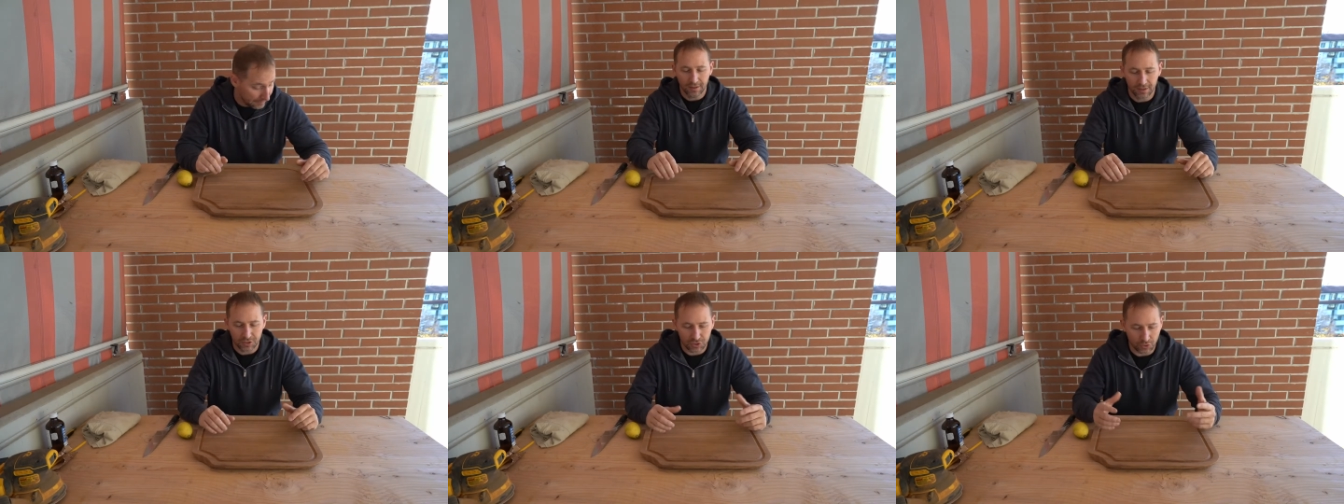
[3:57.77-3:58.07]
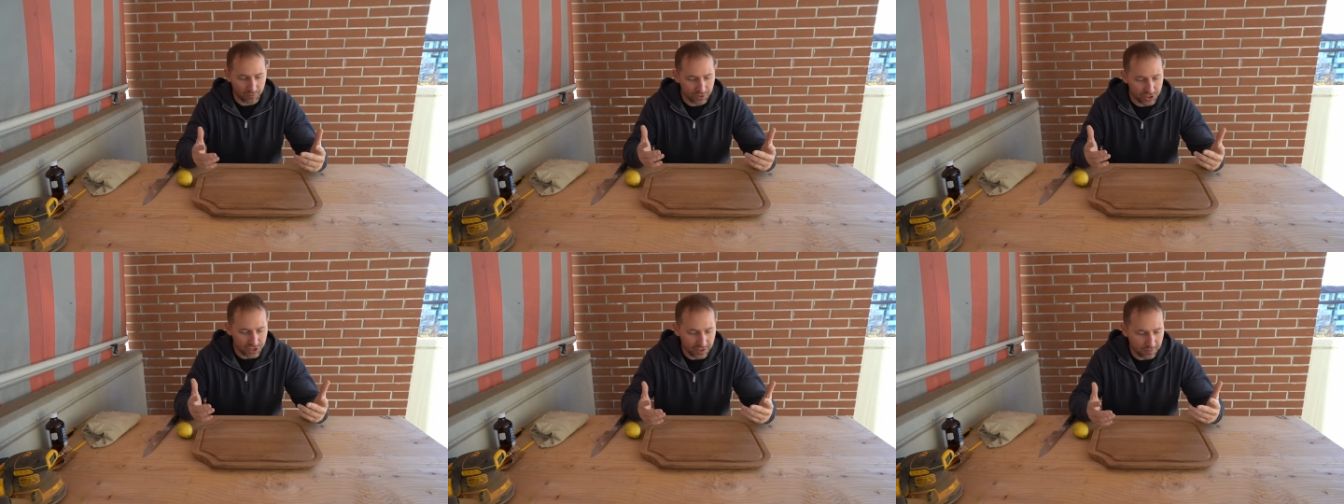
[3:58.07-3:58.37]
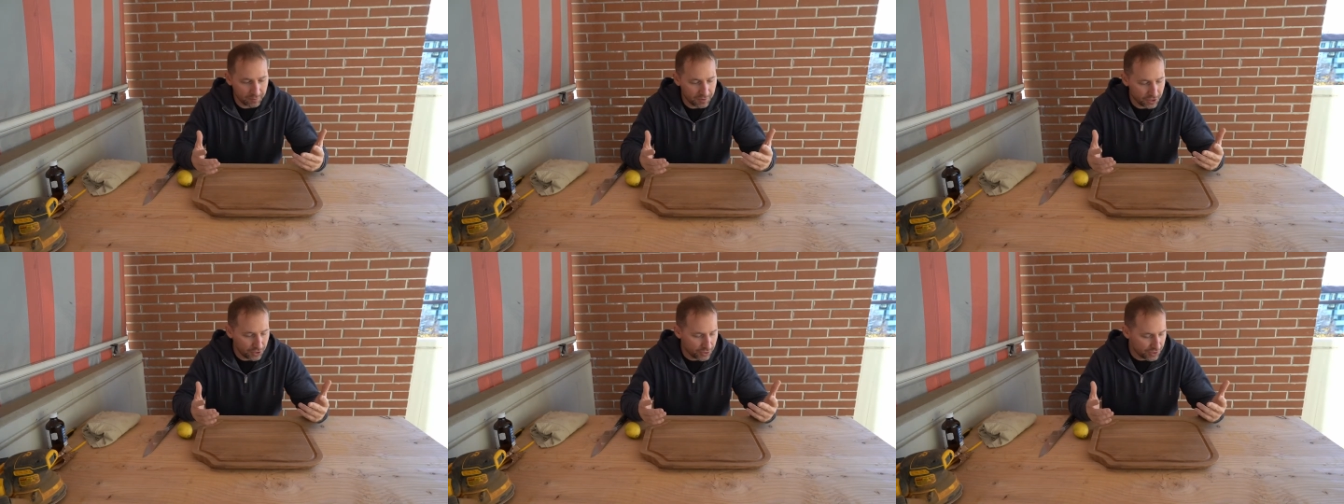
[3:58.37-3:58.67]
So I'm just going
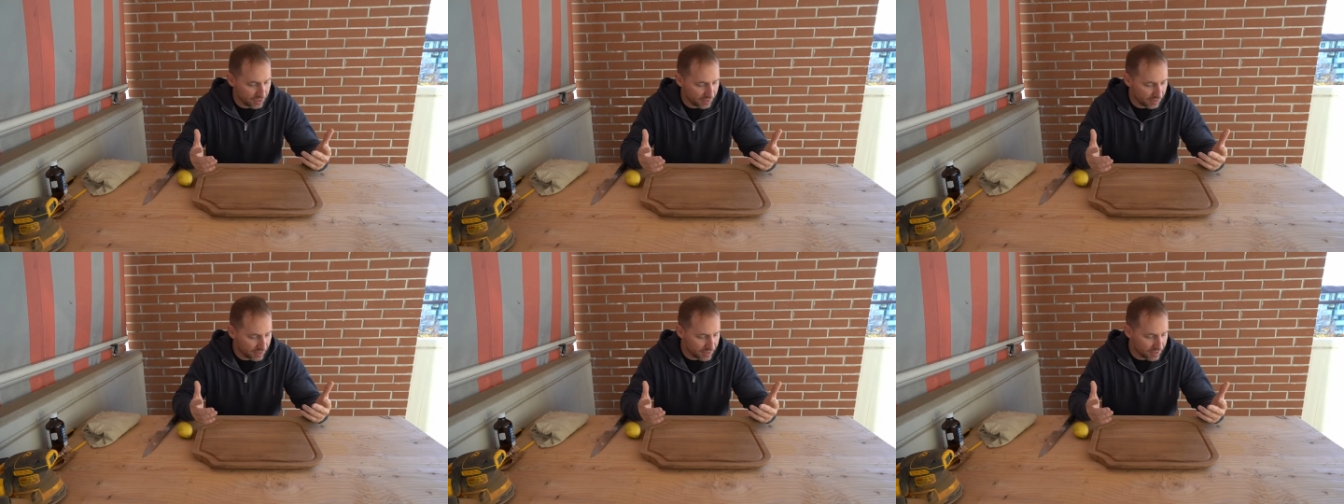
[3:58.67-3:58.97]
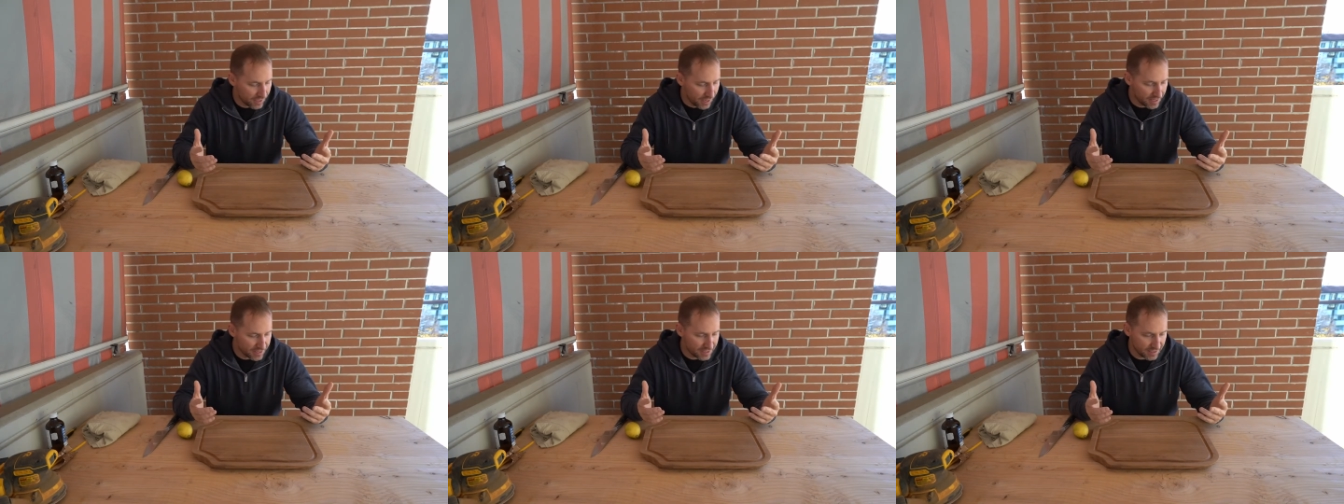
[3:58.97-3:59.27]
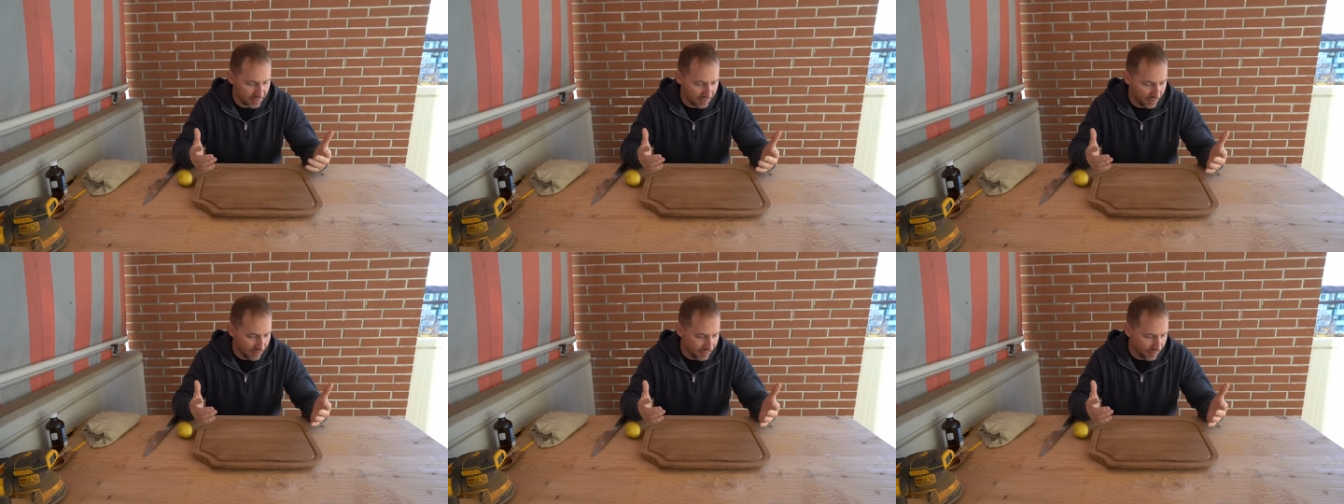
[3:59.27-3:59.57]
to be using this as
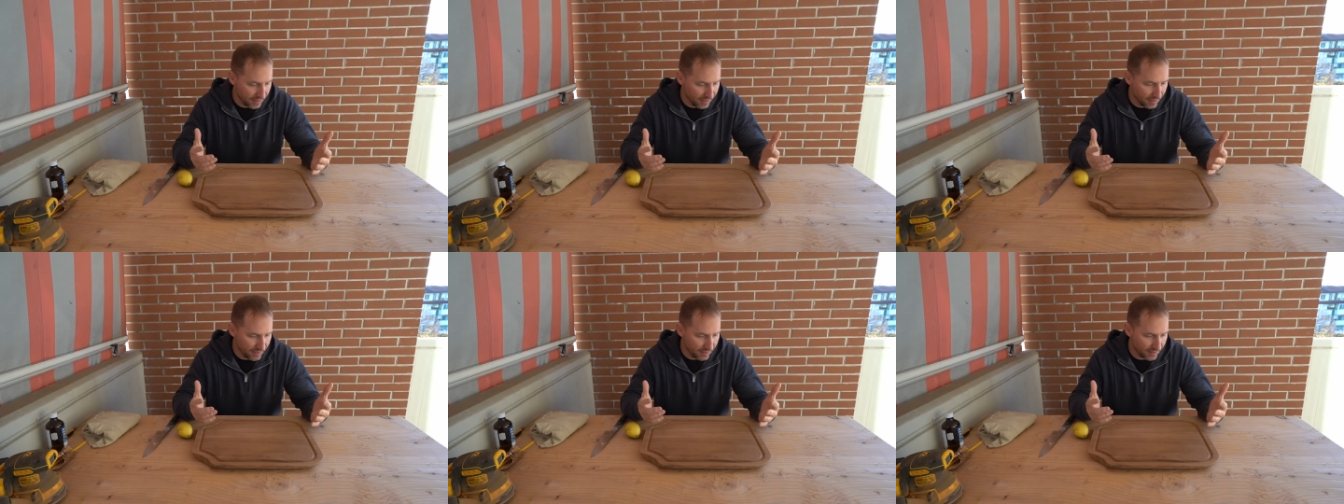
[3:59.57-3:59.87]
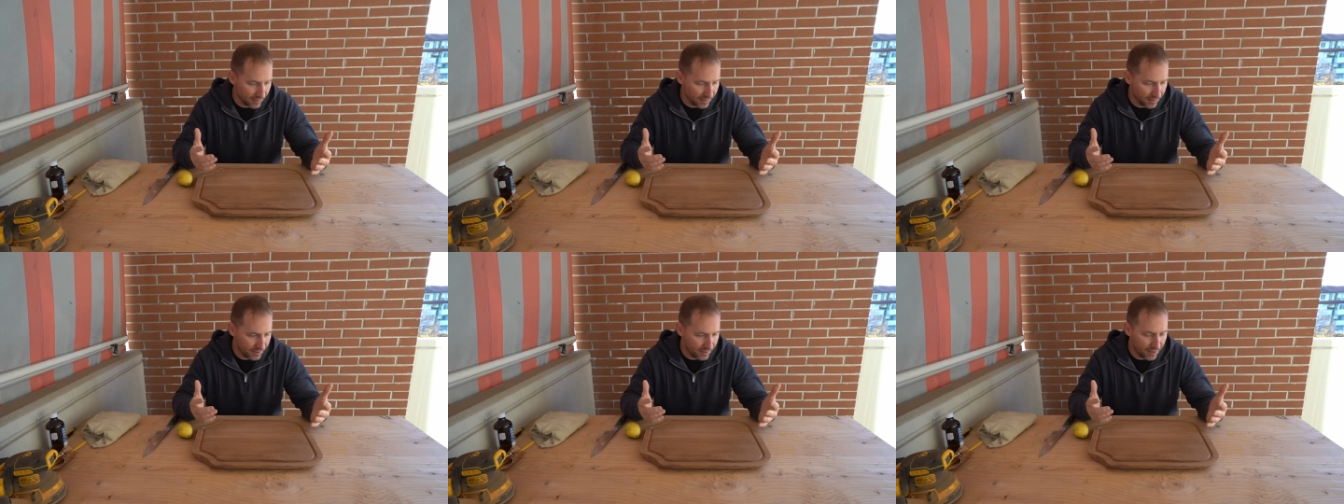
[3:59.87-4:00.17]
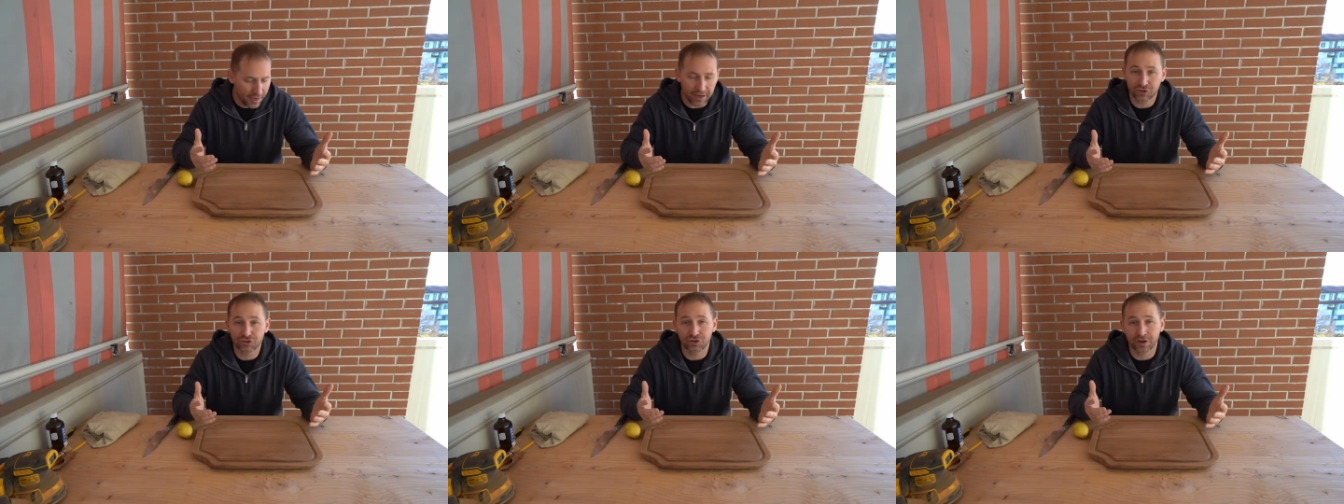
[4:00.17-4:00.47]
extra